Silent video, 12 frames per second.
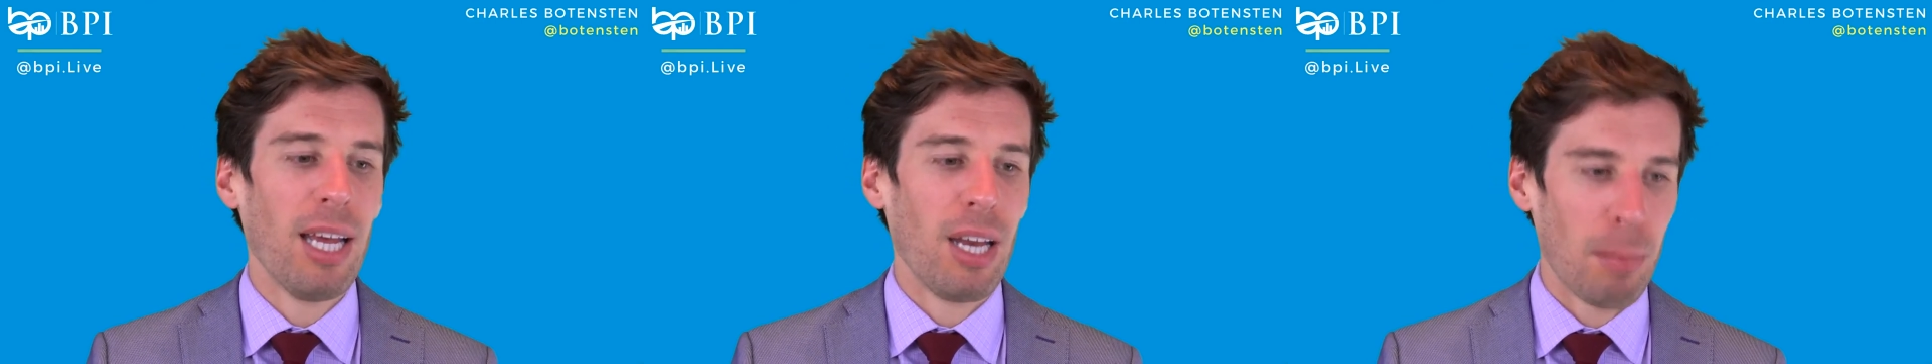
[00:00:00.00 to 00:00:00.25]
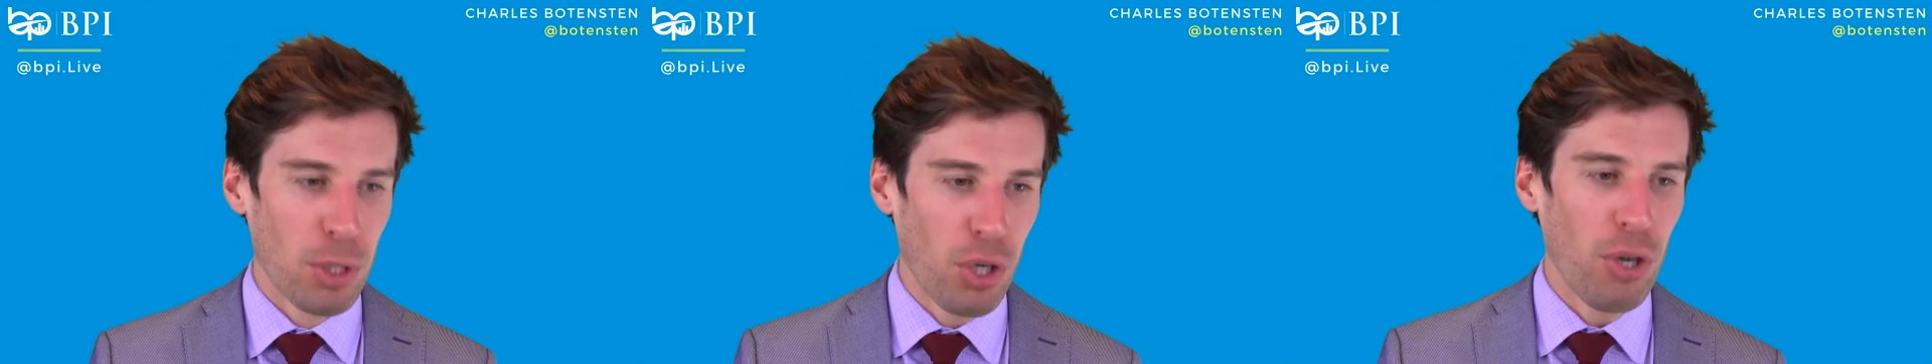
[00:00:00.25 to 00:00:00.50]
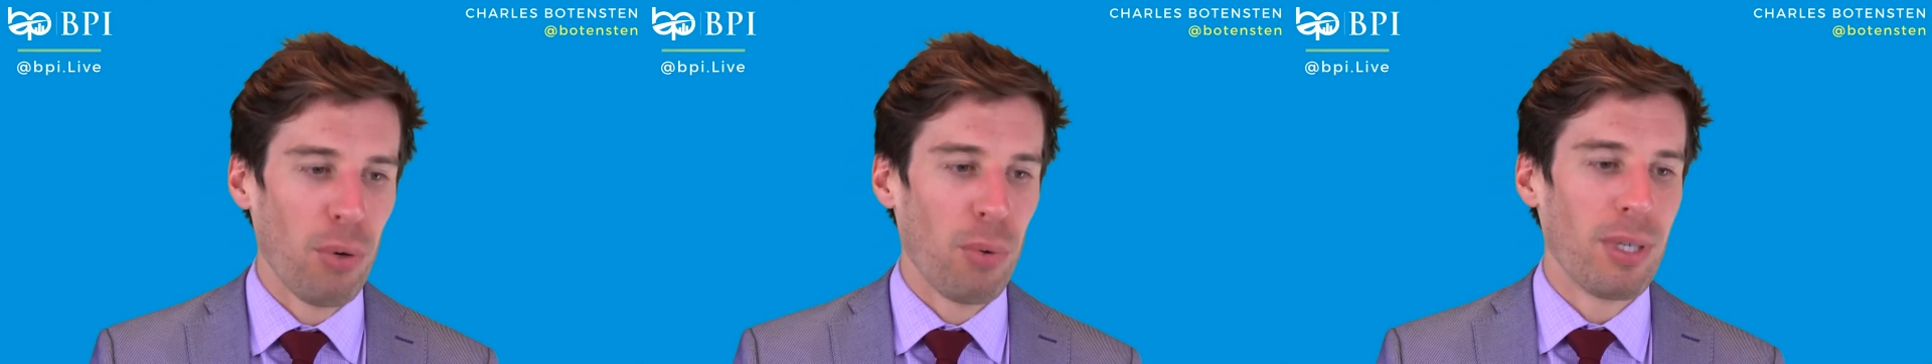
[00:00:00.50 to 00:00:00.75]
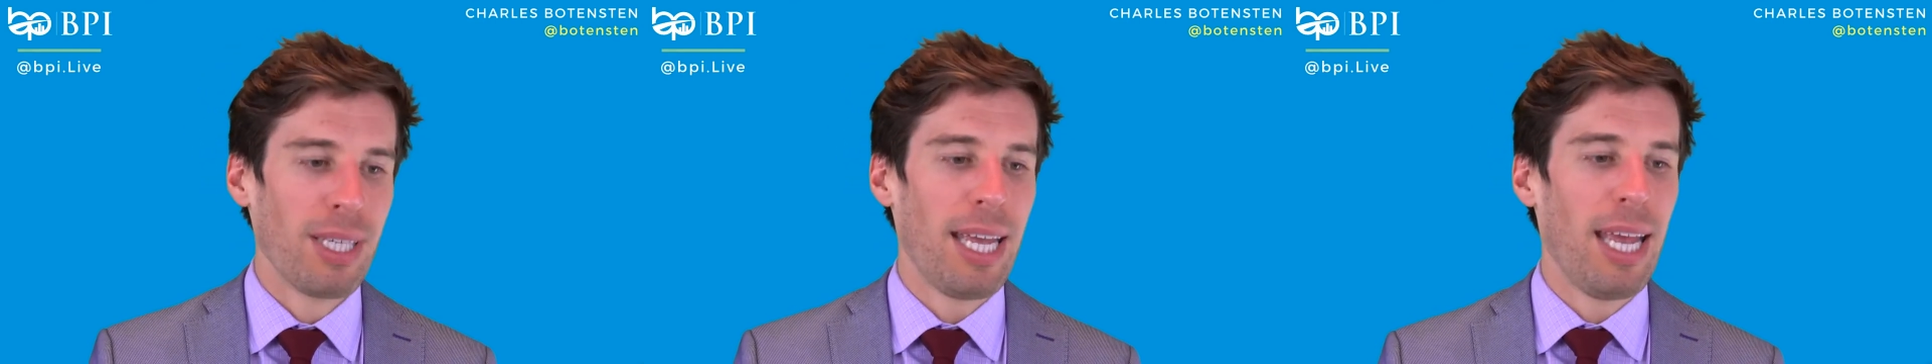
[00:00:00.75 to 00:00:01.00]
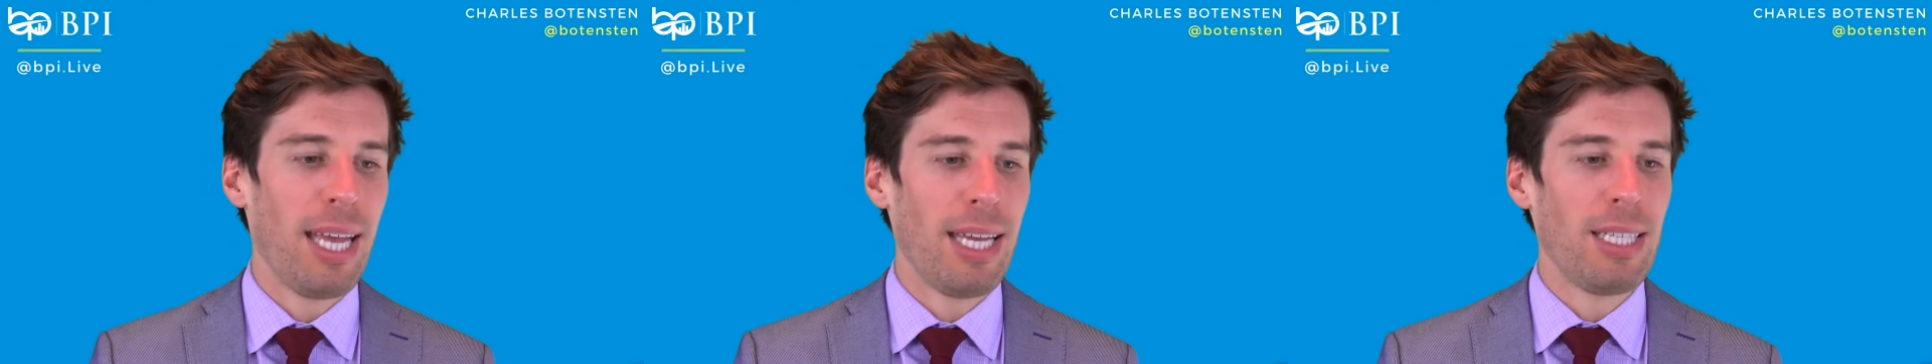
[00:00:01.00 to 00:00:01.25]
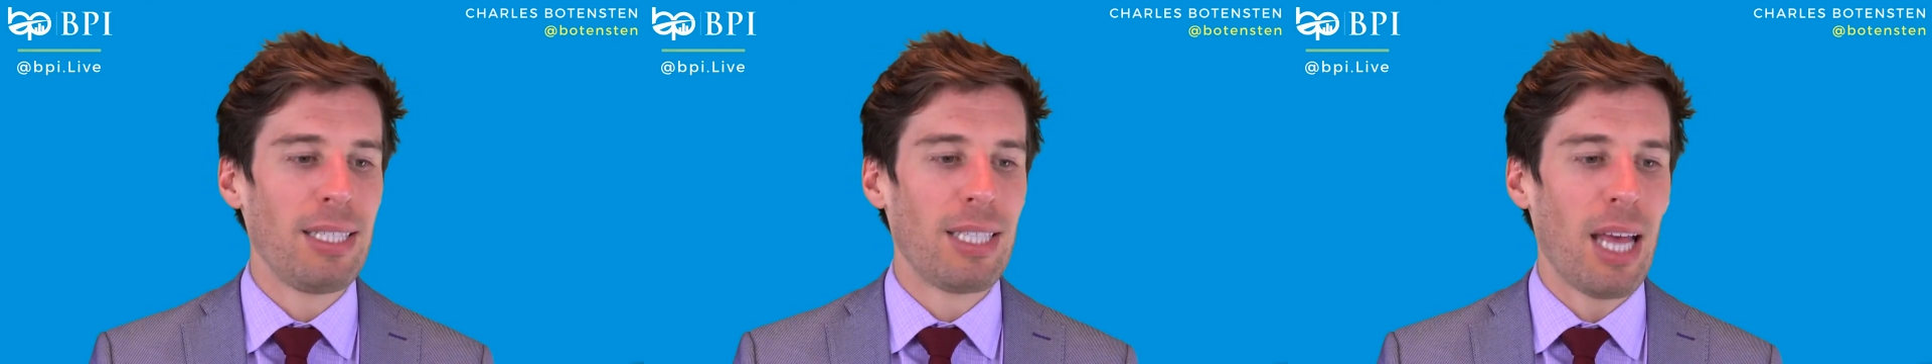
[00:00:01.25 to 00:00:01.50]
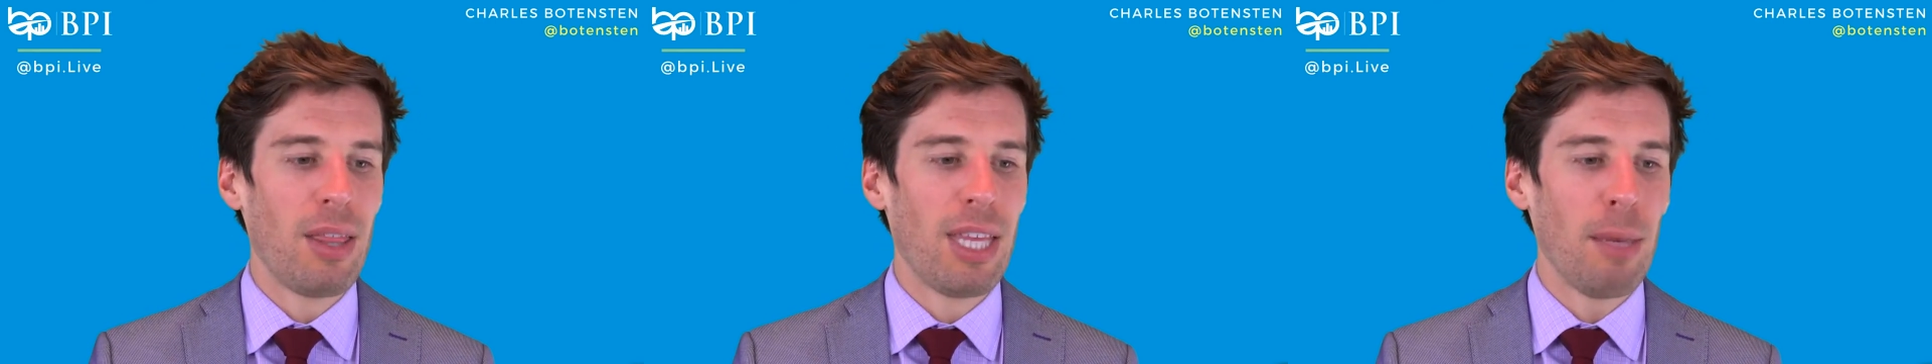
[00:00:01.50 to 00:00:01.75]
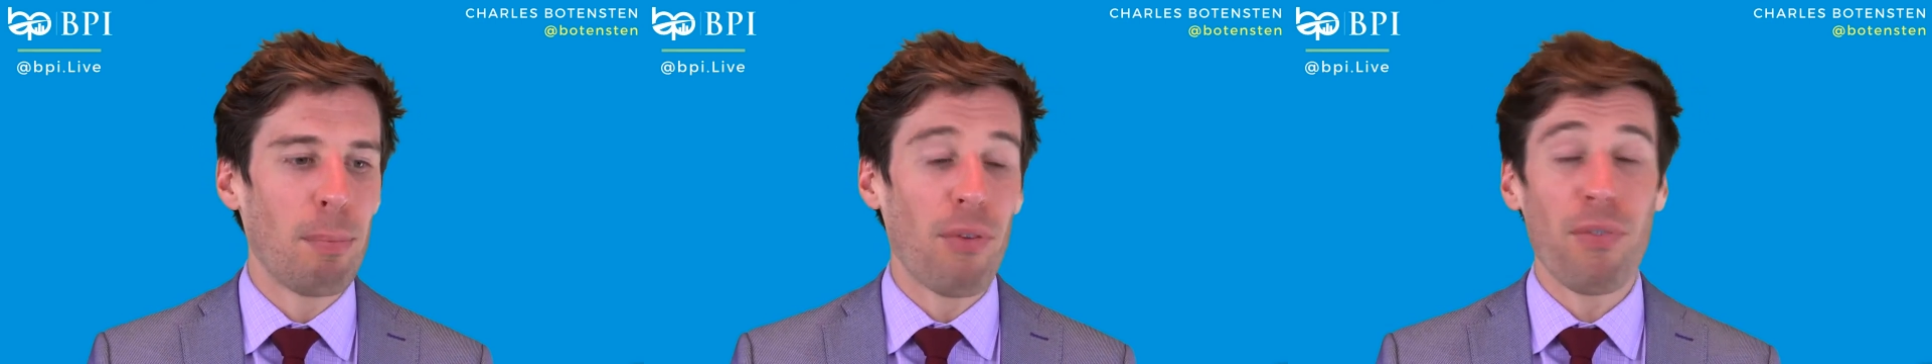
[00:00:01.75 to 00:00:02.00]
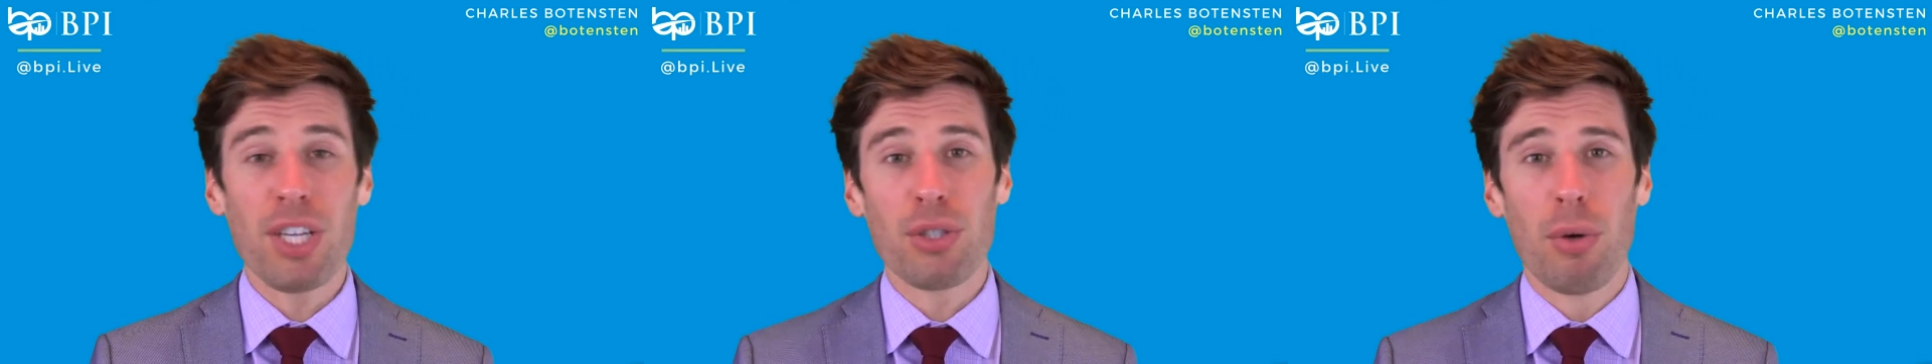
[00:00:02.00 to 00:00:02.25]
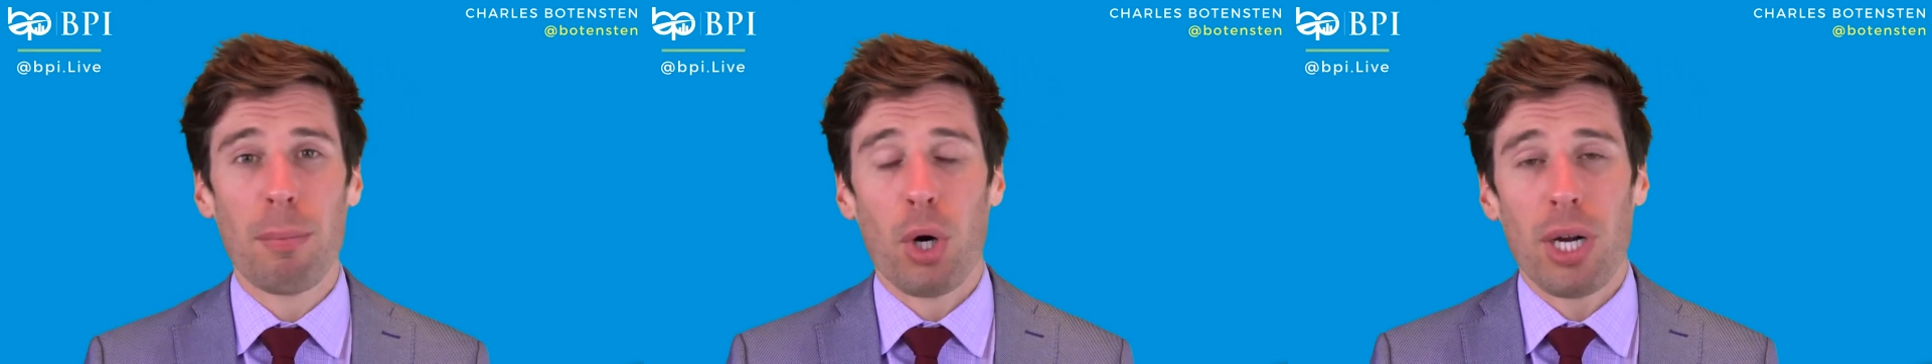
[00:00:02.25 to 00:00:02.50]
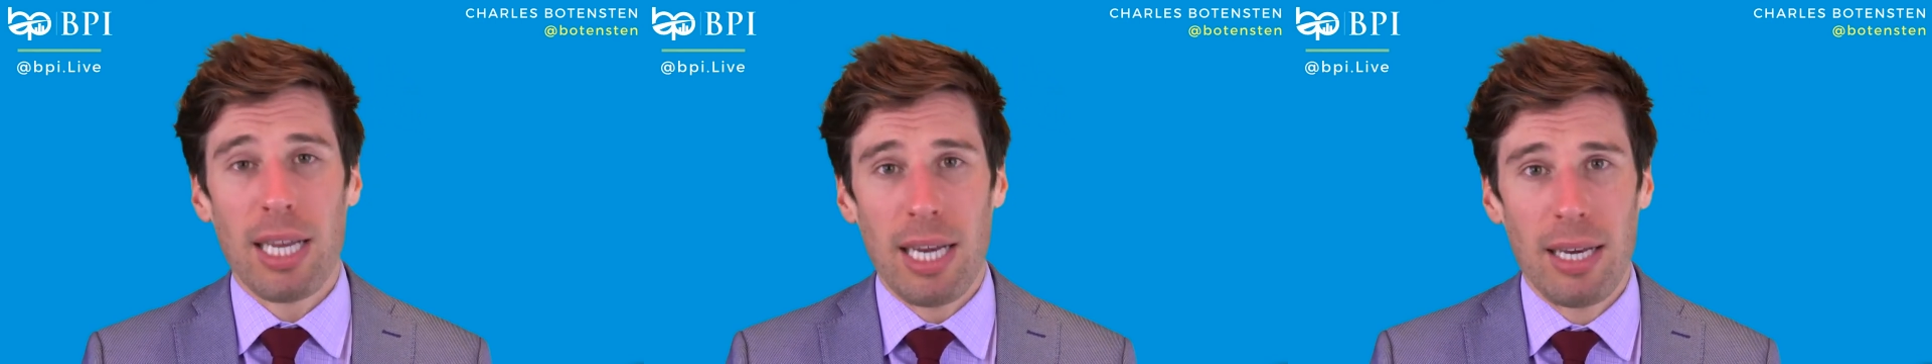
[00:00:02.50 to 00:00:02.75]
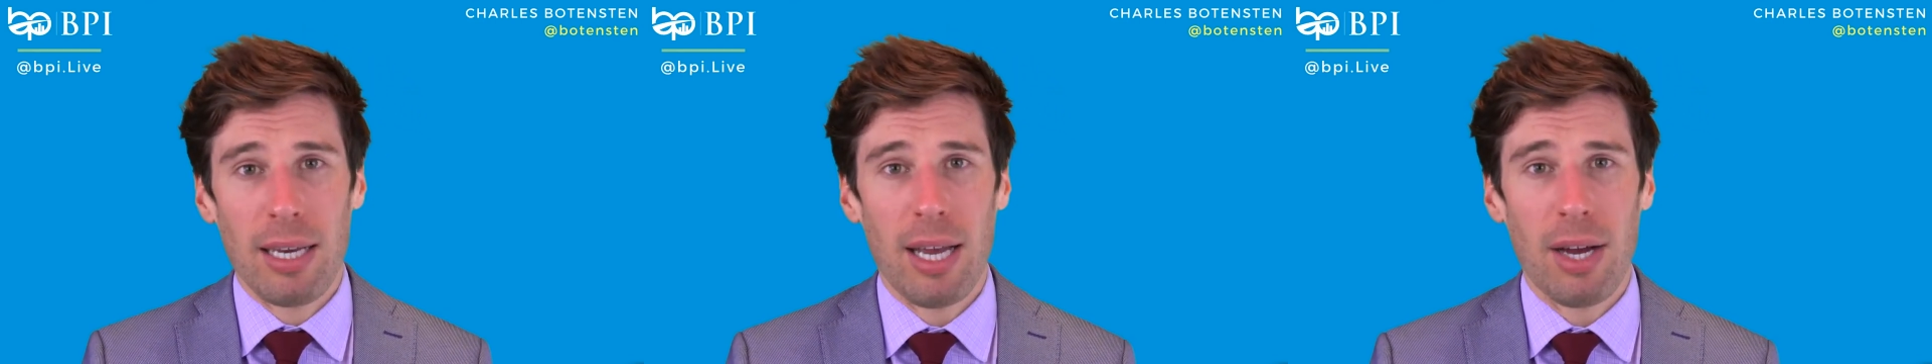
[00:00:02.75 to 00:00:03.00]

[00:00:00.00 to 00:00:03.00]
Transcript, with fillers: Number two is the professional marketing.